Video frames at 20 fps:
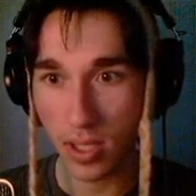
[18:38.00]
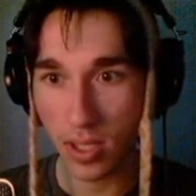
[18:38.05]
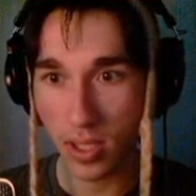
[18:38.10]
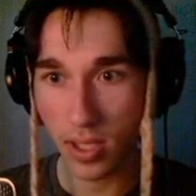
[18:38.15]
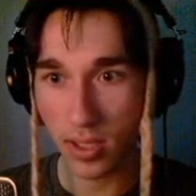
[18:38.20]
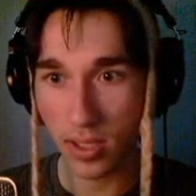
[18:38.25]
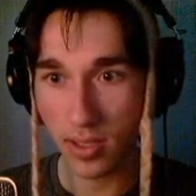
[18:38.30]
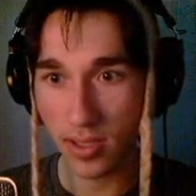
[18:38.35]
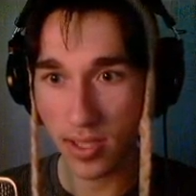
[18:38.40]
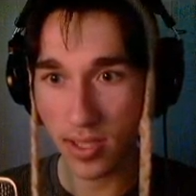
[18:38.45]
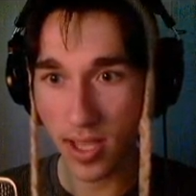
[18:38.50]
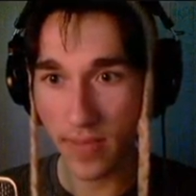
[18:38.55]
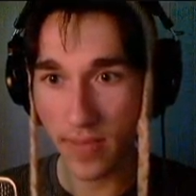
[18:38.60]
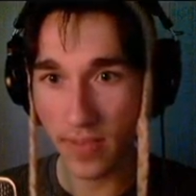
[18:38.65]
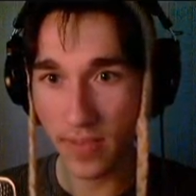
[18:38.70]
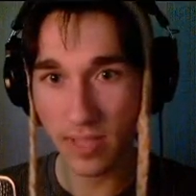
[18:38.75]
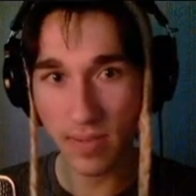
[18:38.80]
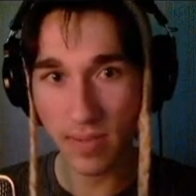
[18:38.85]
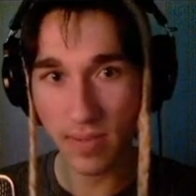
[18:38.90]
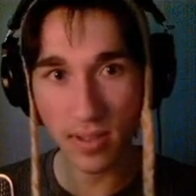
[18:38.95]
I was half
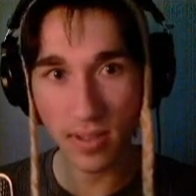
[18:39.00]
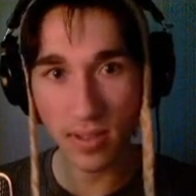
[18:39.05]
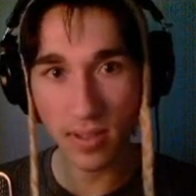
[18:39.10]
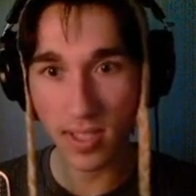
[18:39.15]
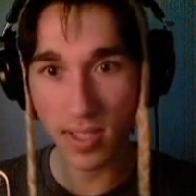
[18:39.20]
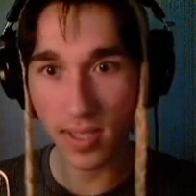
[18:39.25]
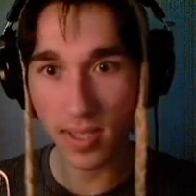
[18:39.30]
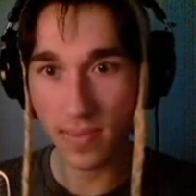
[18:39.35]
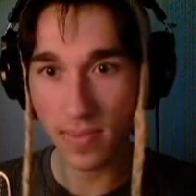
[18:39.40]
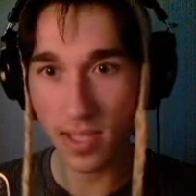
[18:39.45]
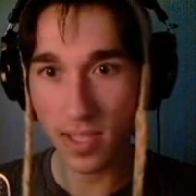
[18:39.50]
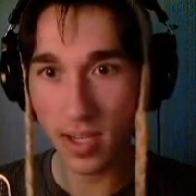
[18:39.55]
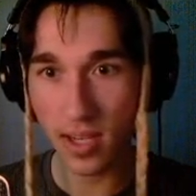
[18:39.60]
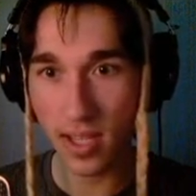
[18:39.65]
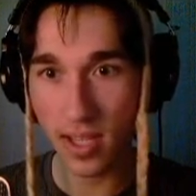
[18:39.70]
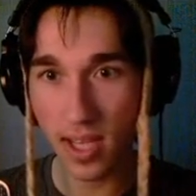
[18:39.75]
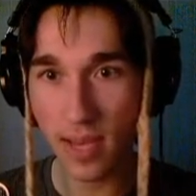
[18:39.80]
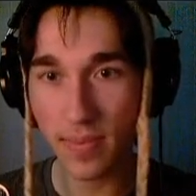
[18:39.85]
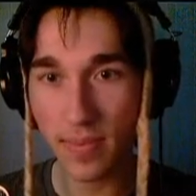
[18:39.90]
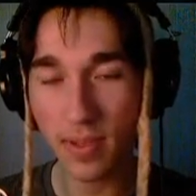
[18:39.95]
expecting something scary
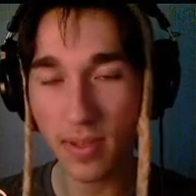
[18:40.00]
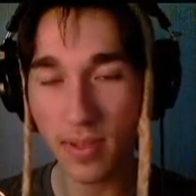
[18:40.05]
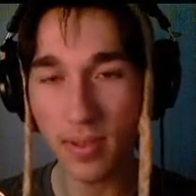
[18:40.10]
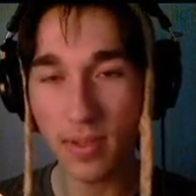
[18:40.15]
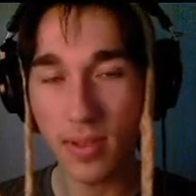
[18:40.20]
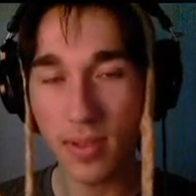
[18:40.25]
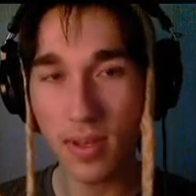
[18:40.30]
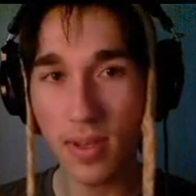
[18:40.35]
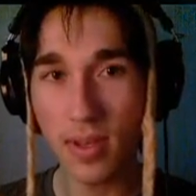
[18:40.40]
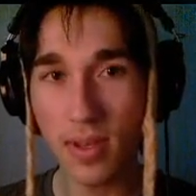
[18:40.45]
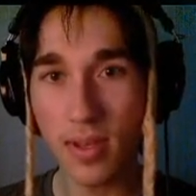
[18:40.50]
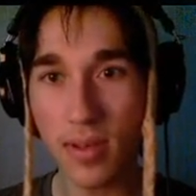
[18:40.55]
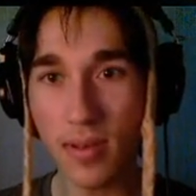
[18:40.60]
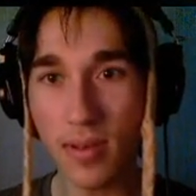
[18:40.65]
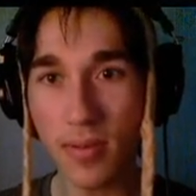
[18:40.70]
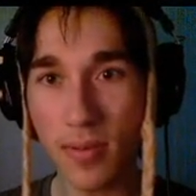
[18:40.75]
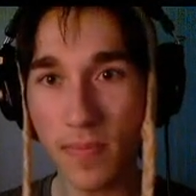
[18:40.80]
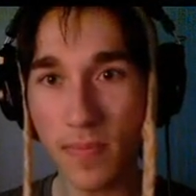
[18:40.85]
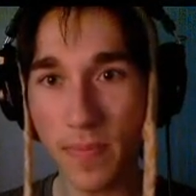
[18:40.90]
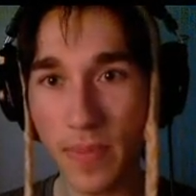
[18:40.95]
to happen.
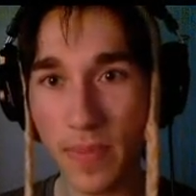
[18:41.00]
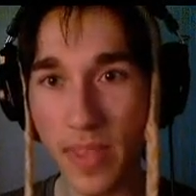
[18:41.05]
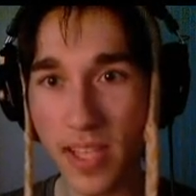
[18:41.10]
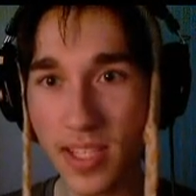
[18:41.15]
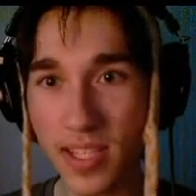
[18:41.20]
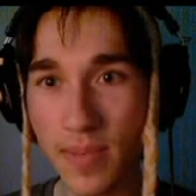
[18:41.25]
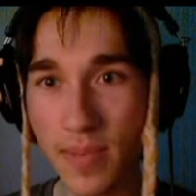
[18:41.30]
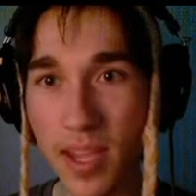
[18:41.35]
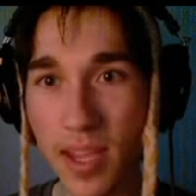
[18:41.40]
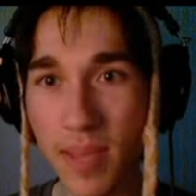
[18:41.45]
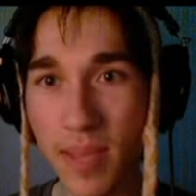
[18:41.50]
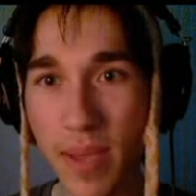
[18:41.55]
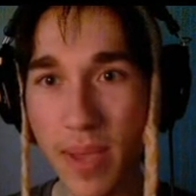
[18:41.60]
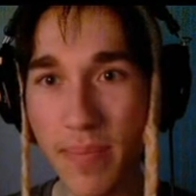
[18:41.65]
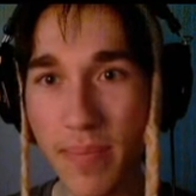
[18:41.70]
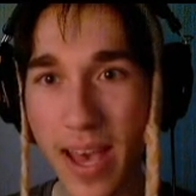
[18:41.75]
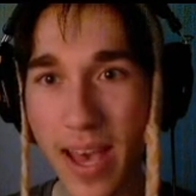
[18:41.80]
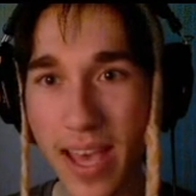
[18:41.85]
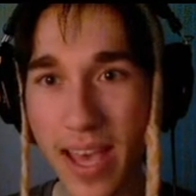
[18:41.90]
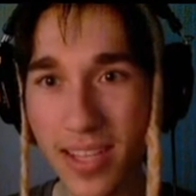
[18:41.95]
This'll make a big
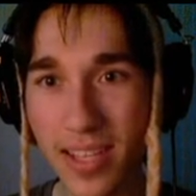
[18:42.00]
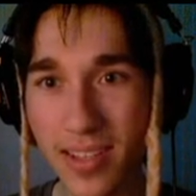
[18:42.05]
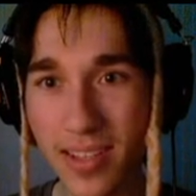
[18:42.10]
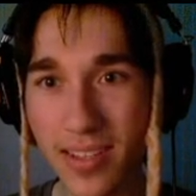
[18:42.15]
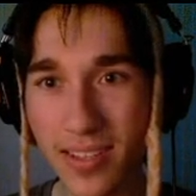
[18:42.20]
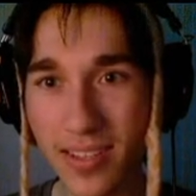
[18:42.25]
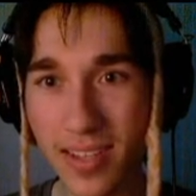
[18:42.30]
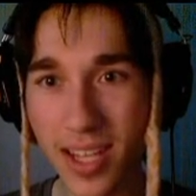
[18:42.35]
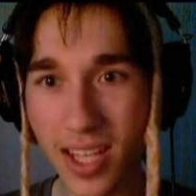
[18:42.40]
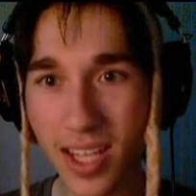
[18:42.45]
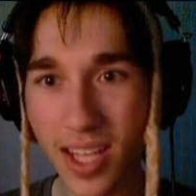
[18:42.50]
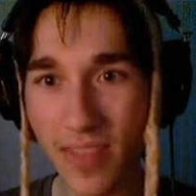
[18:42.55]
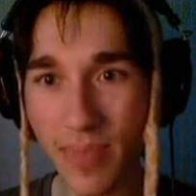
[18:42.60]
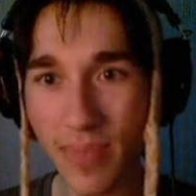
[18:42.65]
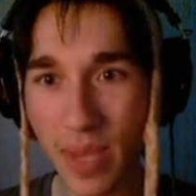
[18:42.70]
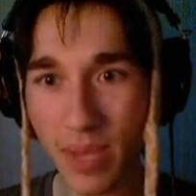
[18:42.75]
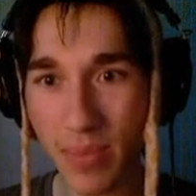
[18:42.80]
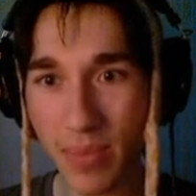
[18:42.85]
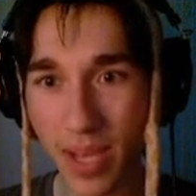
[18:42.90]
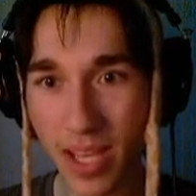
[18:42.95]
bang! I love
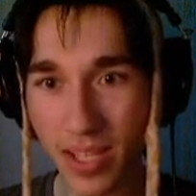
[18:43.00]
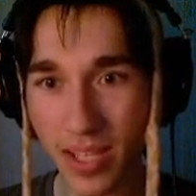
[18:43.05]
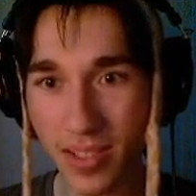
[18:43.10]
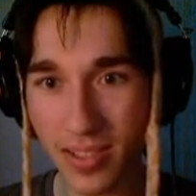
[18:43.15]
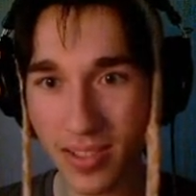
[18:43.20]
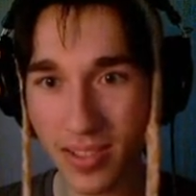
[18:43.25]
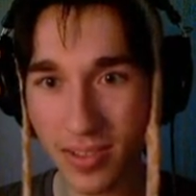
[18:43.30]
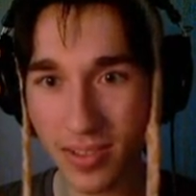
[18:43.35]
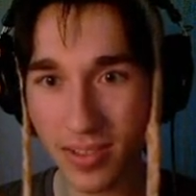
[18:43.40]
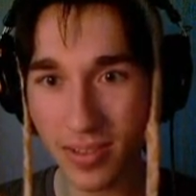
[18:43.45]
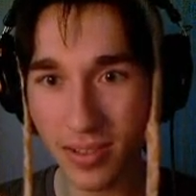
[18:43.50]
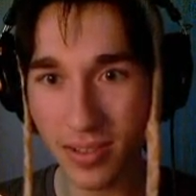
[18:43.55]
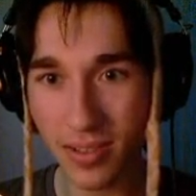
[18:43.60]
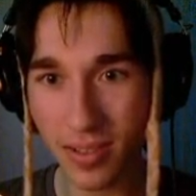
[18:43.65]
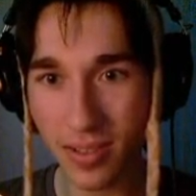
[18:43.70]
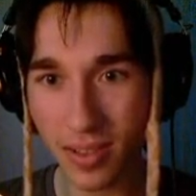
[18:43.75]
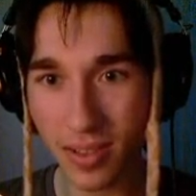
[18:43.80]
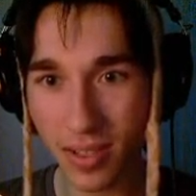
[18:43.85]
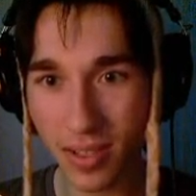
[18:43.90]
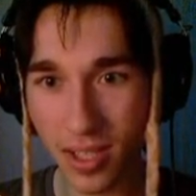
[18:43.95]
big bangs.
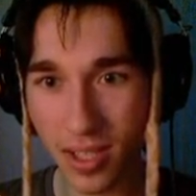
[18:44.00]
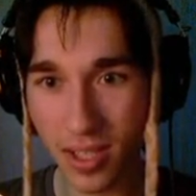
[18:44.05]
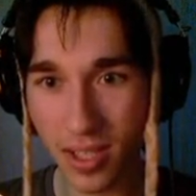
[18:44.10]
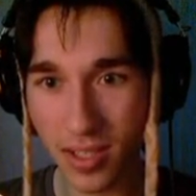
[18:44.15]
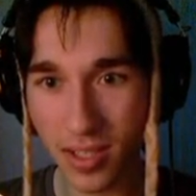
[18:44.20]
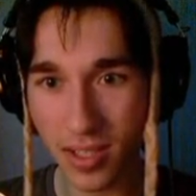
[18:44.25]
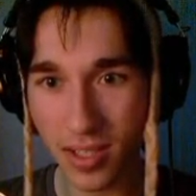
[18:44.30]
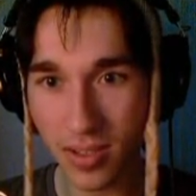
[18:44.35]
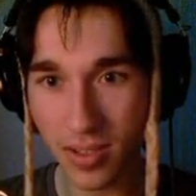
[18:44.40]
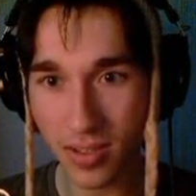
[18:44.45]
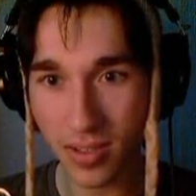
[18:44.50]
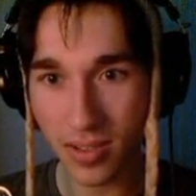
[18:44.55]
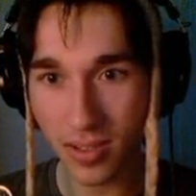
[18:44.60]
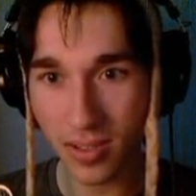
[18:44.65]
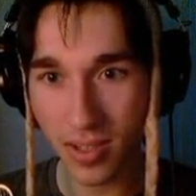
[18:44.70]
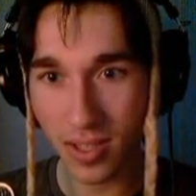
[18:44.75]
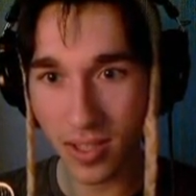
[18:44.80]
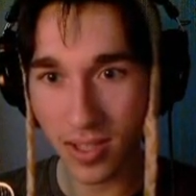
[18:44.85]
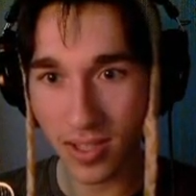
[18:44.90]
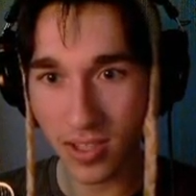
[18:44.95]
Okay, let's go.
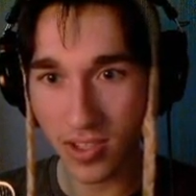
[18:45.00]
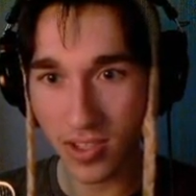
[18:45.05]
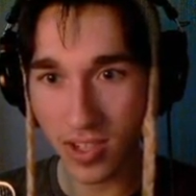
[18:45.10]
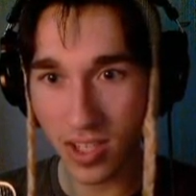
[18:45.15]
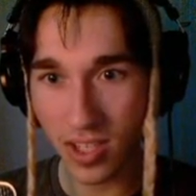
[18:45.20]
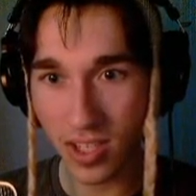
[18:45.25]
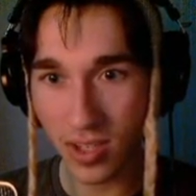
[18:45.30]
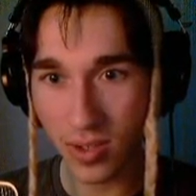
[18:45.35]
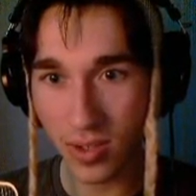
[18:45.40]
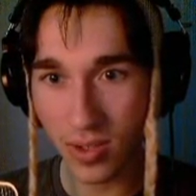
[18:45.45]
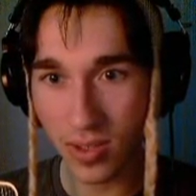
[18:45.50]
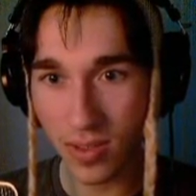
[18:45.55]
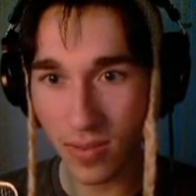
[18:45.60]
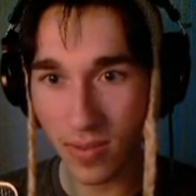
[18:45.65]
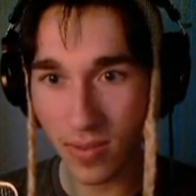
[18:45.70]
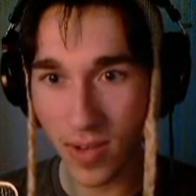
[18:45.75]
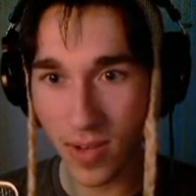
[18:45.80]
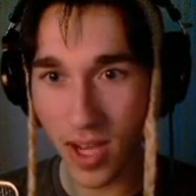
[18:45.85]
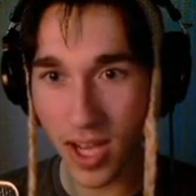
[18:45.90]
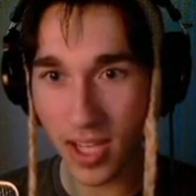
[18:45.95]
Now let's strike you with
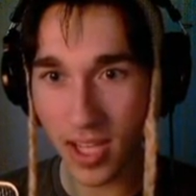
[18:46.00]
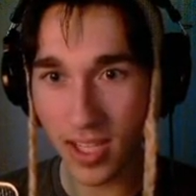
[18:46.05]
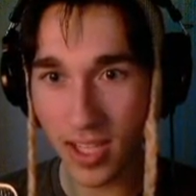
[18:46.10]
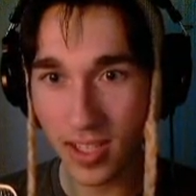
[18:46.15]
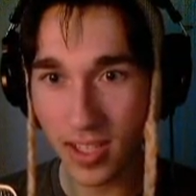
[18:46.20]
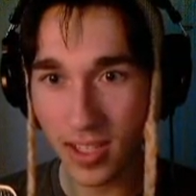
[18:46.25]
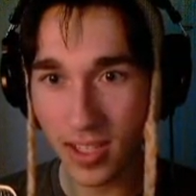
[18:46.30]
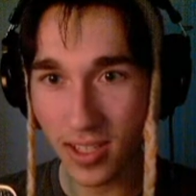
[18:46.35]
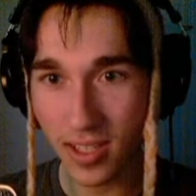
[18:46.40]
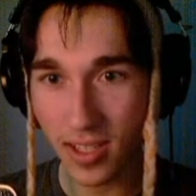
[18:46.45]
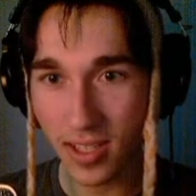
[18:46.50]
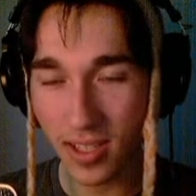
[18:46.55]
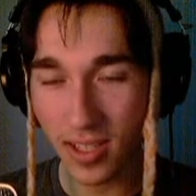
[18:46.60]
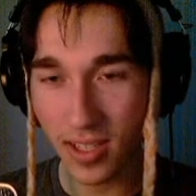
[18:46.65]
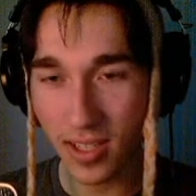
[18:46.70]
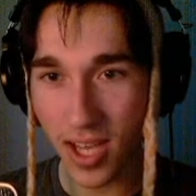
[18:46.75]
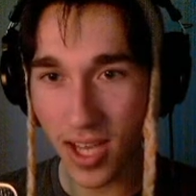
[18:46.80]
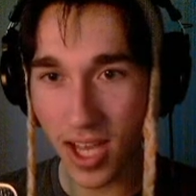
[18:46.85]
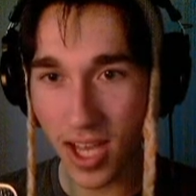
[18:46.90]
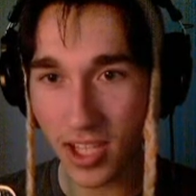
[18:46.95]
rock.
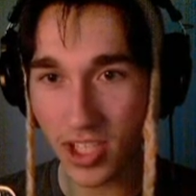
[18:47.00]
I